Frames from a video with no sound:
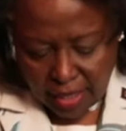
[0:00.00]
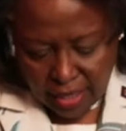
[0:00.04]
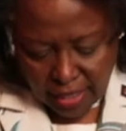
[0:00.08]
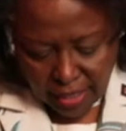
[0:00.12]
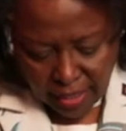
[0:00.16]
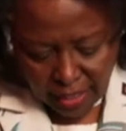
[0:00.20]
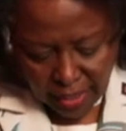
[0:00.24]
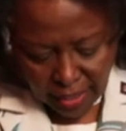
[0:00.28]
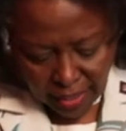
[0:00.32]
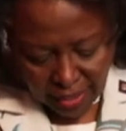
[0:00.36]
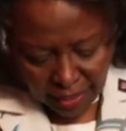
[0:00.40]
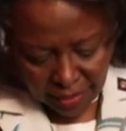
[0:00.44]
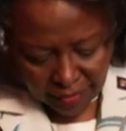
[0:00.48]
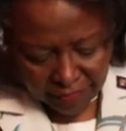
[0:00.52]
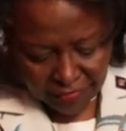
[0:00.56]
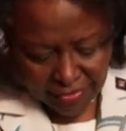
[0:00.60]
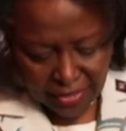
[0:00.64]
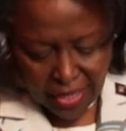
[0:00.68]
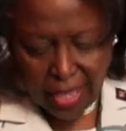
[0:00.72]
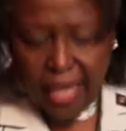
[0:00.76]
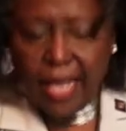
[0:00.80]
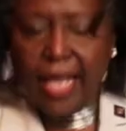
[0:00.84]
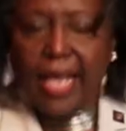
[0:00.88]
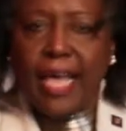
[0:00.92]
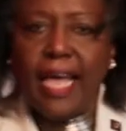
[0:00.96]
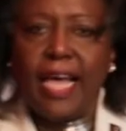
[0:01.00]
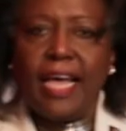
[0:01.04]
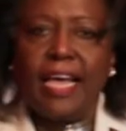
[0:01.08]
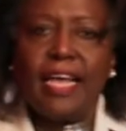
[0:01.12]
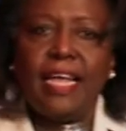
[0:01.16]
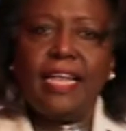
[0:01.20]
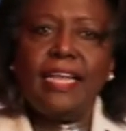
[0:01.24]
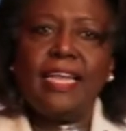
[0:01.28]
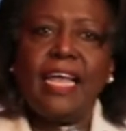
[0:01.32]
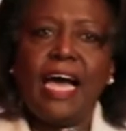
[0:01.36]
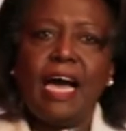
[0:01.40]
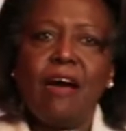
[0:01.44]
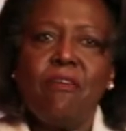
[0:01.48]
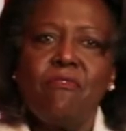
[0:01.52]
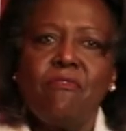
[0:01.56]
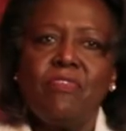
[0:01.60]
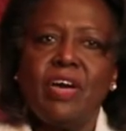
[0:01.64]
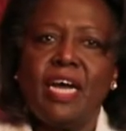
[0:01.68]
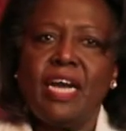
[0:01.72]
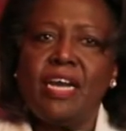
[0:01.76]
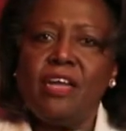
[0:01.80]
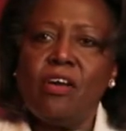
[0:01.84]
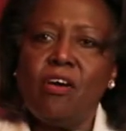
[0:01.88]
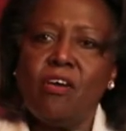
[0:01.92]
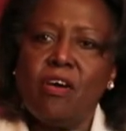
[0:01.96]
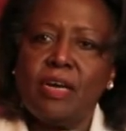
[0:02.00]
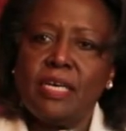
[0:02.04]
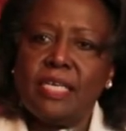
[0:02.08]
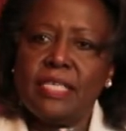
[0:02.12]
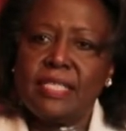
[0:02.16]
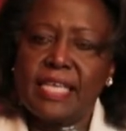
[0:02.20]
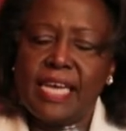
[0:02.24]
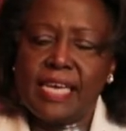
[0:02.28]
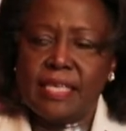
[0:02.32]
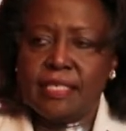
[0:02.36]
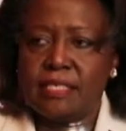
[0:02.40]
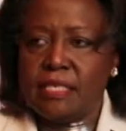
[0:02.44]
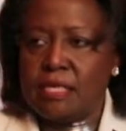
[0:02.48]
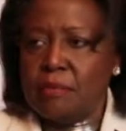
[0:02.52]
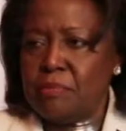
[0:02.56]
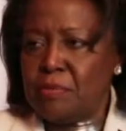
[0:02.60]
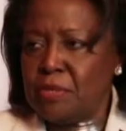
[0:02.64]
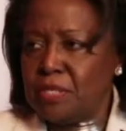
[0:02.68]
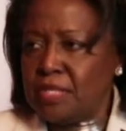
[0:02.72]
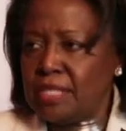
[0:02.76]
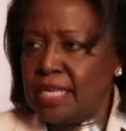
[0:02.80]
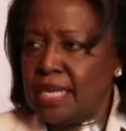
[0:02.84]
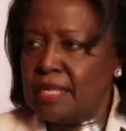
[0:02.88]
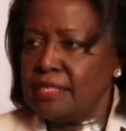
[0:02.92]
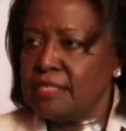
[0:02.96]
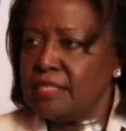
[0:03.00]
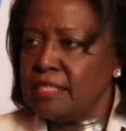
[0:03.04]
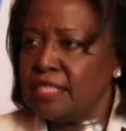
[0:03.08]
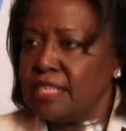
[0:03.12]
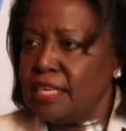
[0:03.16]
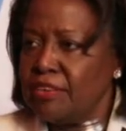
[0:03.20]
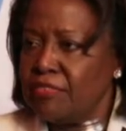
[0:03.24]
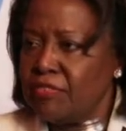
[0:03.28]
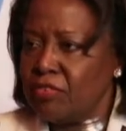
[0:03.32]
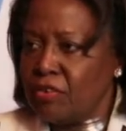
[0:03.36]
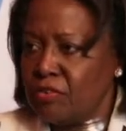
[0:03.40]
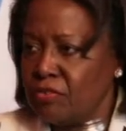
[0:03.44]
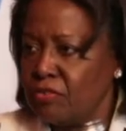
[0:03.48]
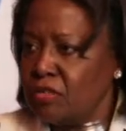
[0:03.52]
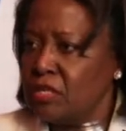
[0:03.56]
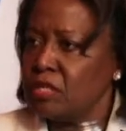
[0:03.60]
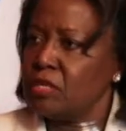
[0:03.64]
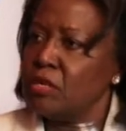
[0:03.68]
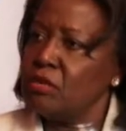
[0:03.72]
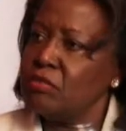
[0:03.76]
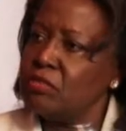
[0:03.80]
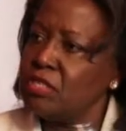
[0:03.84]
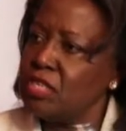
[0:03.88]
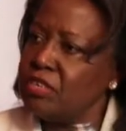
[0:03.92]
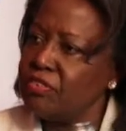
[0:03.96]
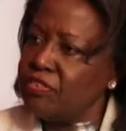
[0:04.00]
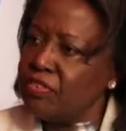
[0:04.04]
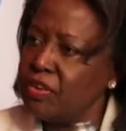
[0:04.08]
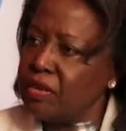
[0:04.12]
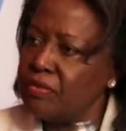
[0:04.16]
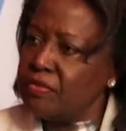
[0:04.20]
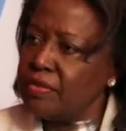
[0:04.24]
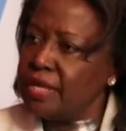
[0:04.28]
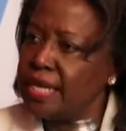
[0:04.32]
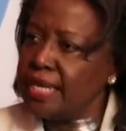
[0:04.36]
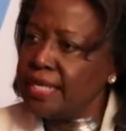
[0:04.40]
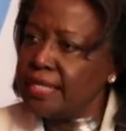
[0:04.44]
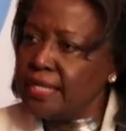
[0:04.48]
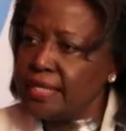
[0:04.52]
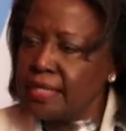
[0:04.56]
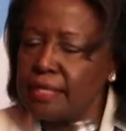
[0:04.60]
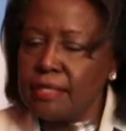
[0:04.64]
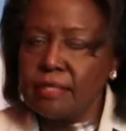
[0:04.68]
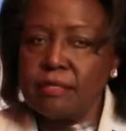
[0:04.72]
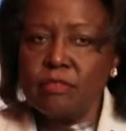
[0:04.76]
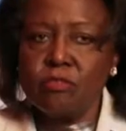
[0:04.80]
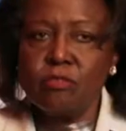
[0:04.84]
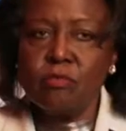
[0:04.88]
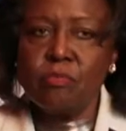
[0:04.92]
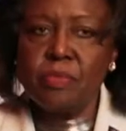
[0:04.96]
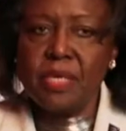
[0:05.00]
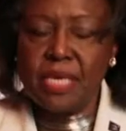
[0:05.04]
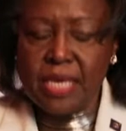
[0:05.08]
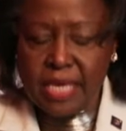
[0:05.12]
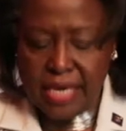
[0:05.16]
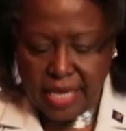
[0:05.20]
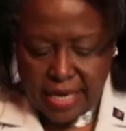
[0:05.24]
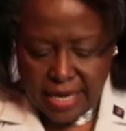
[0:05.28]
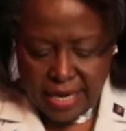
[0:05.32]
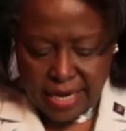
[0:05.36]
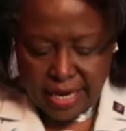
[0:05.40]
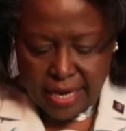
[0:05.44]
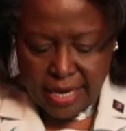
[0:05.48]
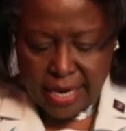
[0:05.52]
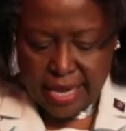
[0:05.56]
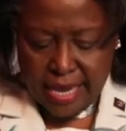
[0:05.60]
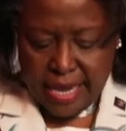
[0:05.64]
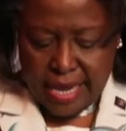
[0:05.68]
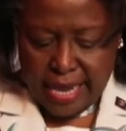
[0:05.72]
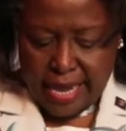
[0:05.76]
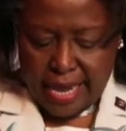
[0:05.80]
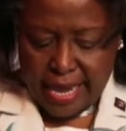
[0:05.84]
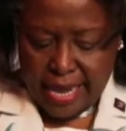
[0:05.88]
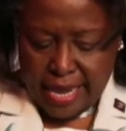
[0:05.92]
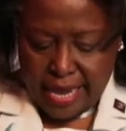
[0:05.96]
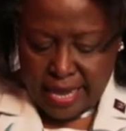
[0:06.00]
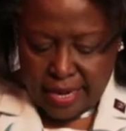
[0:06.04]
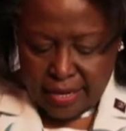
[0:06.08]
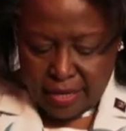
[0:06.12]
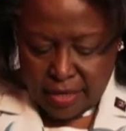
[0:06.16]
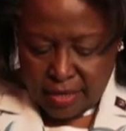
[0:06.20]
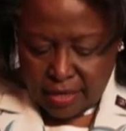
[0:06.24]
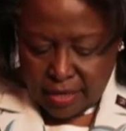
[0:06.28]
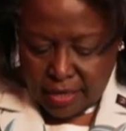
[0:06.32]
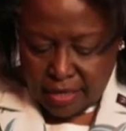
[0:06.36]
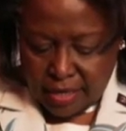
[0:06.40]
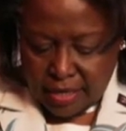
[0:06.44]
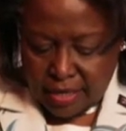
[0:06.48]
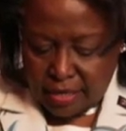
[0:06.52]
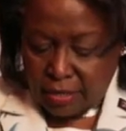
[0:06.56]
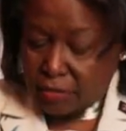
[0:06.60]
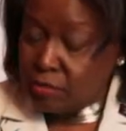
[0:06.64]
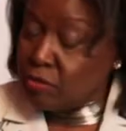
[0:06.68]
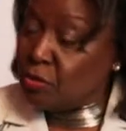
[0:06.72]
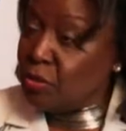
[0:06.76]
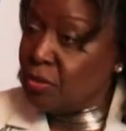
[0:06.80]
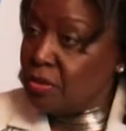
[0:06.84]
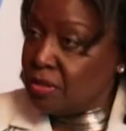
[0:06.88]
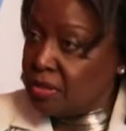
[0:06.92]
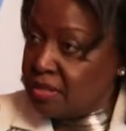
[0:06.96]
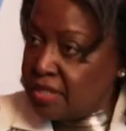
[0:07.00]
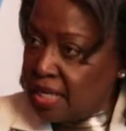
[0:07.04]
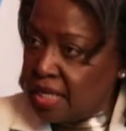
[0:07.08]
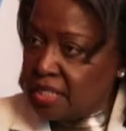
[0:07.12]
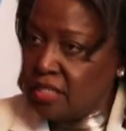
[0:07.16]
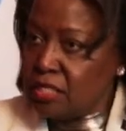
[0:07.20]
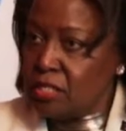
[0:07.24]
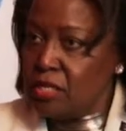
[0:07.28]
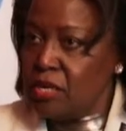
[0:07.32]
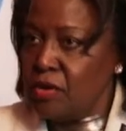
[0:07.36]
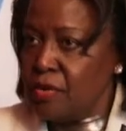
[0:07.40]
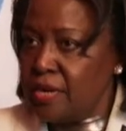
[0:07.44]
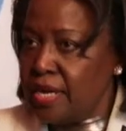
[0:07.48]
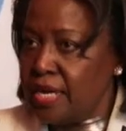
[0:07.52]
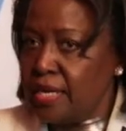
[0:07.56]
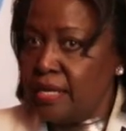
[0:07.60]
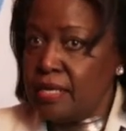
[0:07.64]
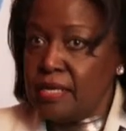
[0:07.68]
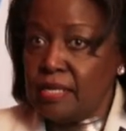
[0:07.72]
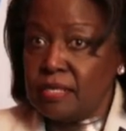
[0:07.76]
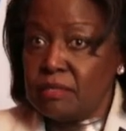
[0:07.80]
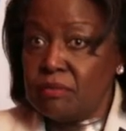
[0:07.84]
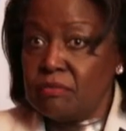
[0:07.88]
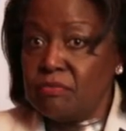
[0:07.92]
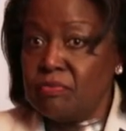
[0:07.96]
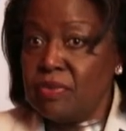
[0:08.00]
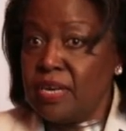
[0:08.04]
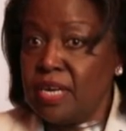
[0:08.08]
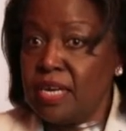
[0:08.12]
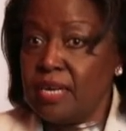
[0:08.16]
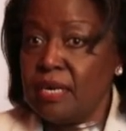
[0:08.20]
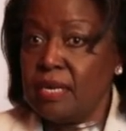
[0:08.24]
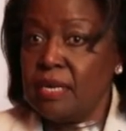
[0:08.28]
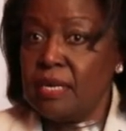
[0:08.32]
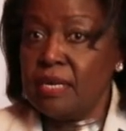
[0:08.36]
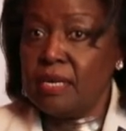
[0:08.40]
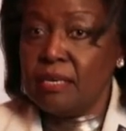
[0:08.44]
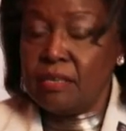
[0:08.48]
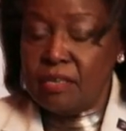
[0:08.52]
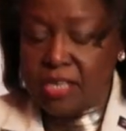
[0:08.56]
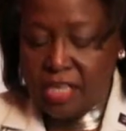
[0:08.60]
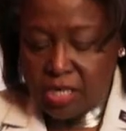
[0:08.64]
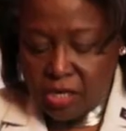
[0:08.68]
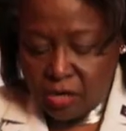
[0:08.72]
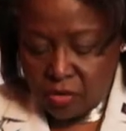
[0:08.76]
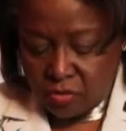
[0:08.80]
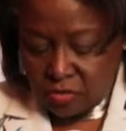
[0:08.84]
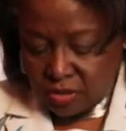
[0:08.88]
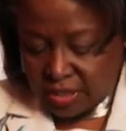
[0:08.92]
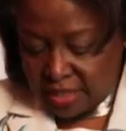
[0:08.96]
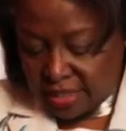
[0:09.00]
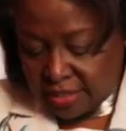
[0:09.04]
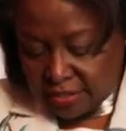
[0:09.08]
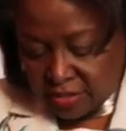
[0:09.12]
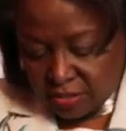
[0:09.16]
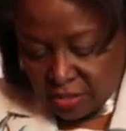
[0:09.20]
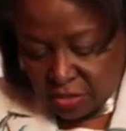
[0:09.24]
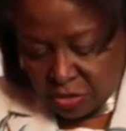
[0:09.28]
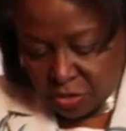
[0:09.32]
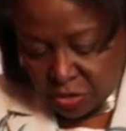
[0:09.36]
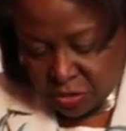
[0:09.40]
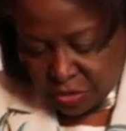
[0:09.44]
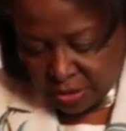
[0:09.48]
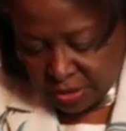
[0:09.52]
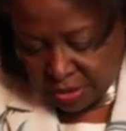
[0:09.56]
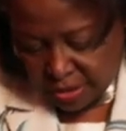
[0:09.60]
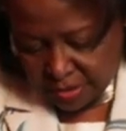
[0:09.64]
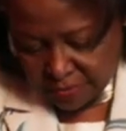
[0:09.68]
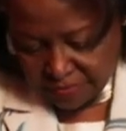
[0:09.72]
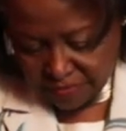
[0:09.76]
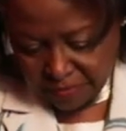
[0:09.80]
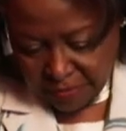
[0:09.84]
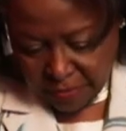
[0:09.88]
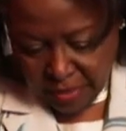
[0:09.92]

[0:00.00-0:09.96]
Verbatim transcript: um, and I'm very honored as representative of the Rotary Foundation to be here and uh, to address you in this very renowned institute.